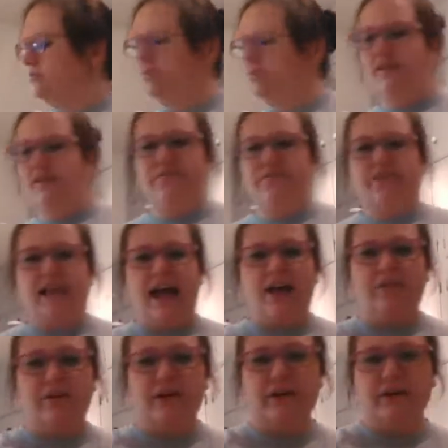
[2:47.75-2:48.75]
of
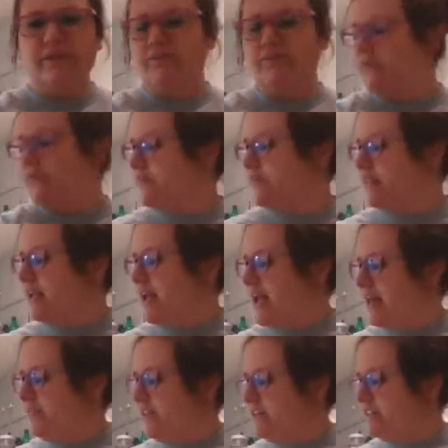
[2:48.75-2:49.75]
flour
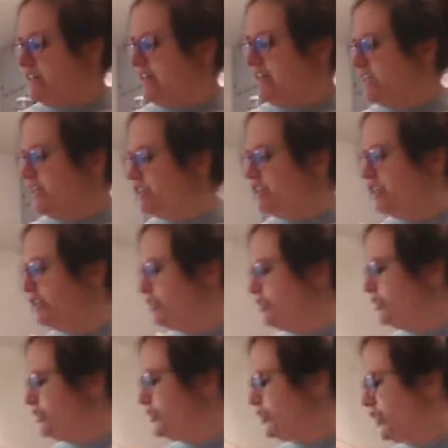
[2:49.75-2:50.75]
and then dust
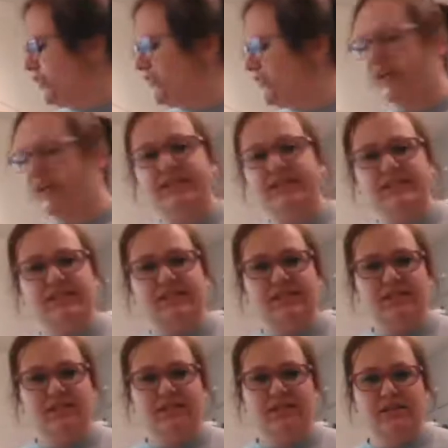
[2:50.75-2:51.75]
your surface
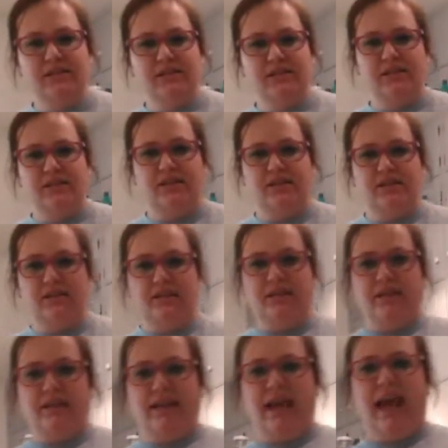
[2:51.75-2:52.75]

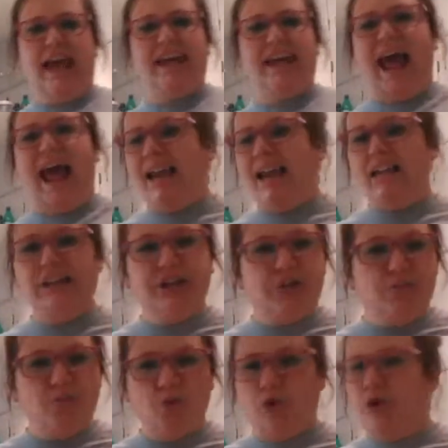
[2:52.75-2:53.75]
and add a
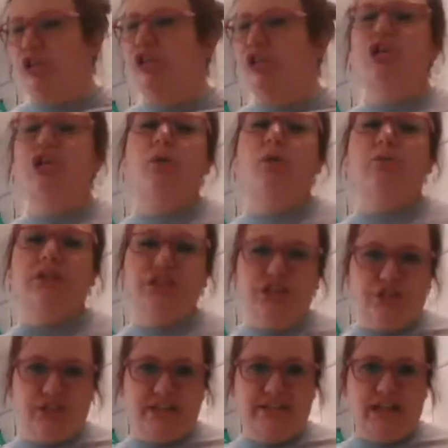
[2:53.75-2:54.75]
little more. You don't want to
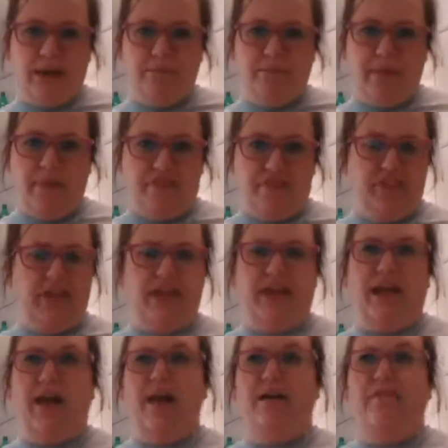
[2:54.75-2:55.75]
do the dump method
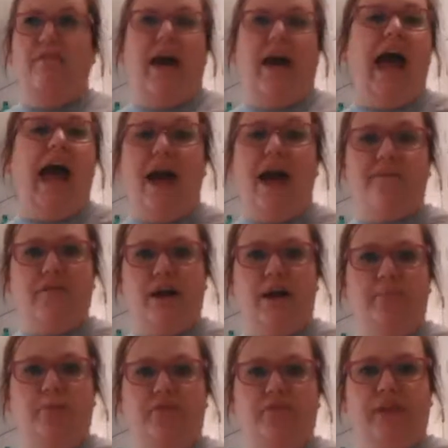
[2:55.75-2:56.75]
of a half a
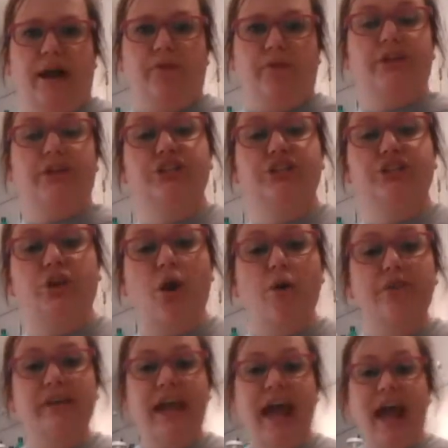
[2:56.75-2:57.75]
cup of flour because you're
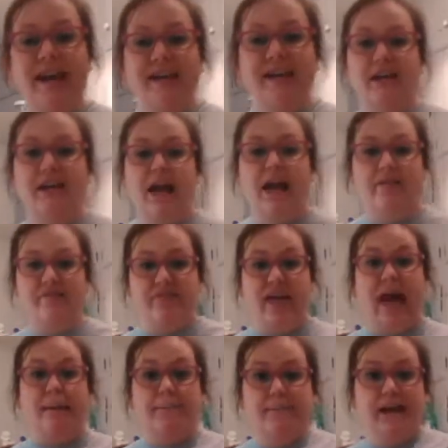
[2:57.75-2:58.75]
only adding
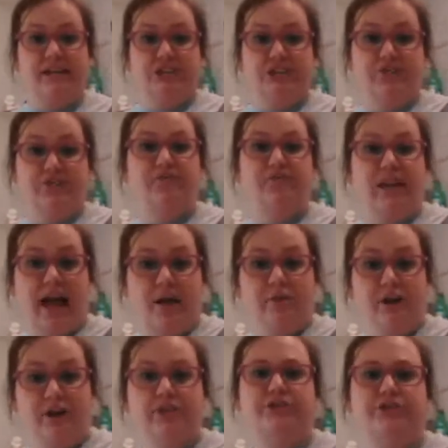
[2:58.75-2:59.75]
that much
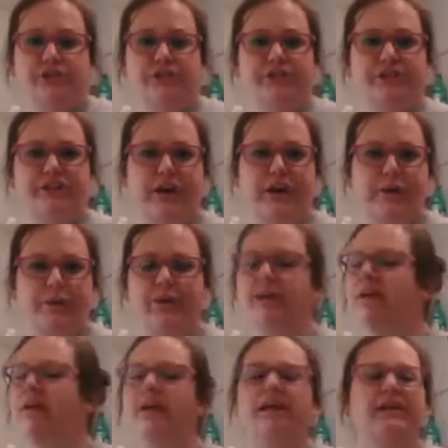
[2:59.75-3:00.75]
flour to your dough.
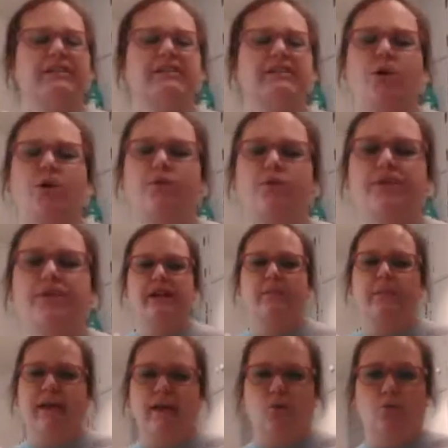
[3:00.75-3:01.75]
And it's only
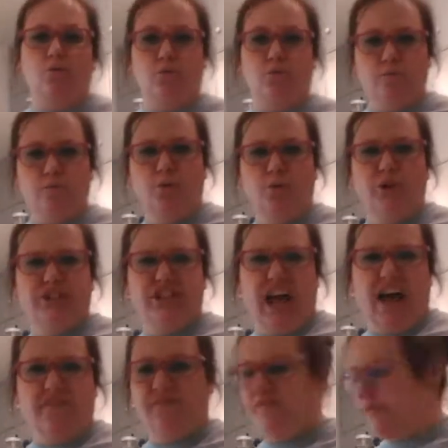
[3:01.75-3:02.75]
make it more
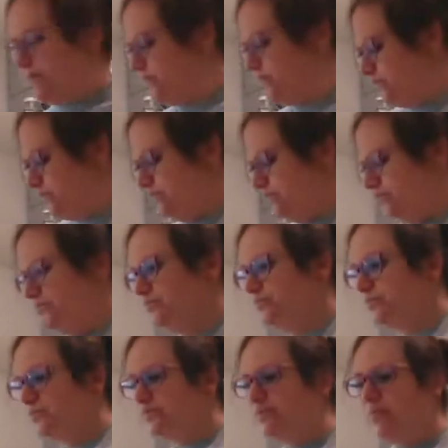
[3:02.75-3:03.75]
tough.
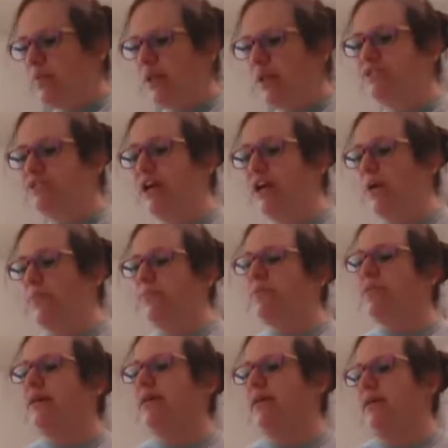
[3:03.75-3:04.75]
So
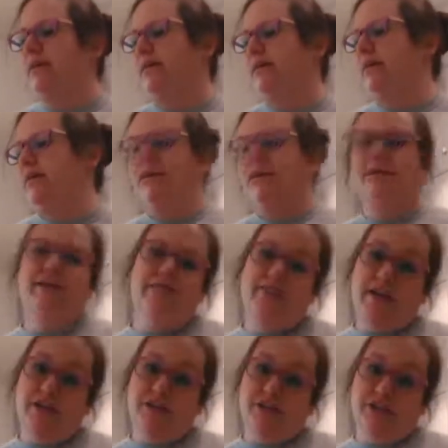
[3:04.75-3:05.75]

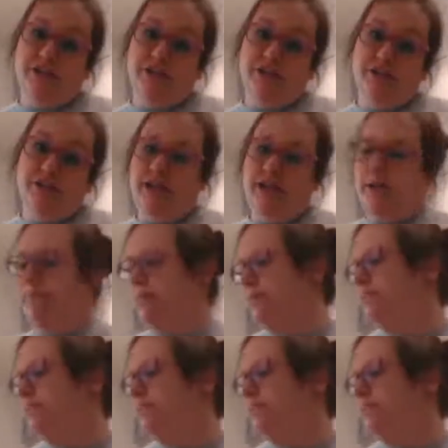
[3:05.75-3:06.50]
there's your little tip